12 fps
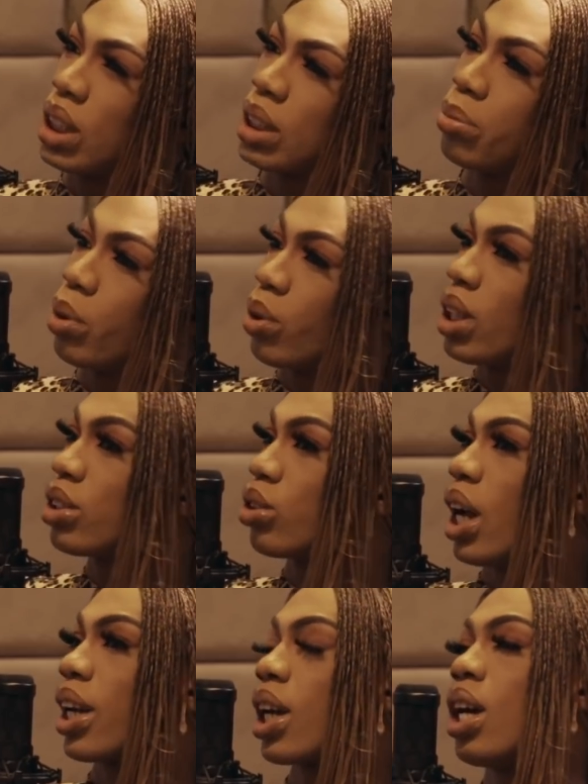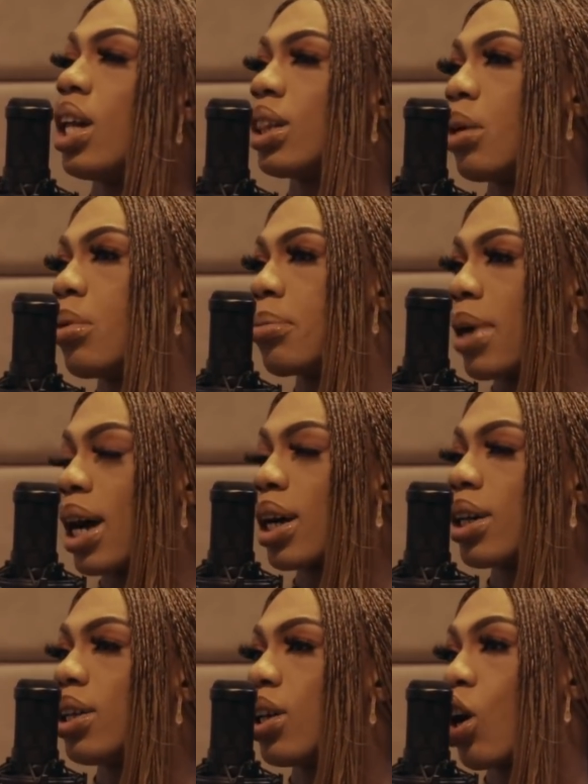6 months, they went to like tell me back,
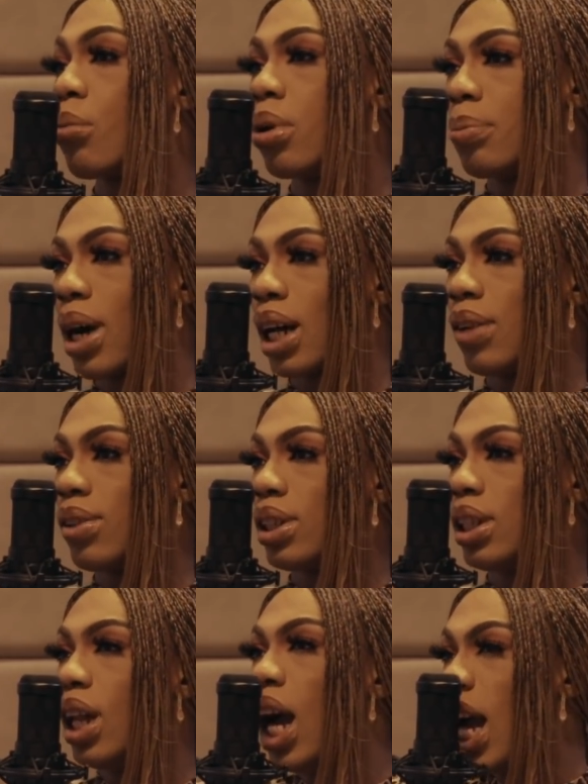call me back and everything.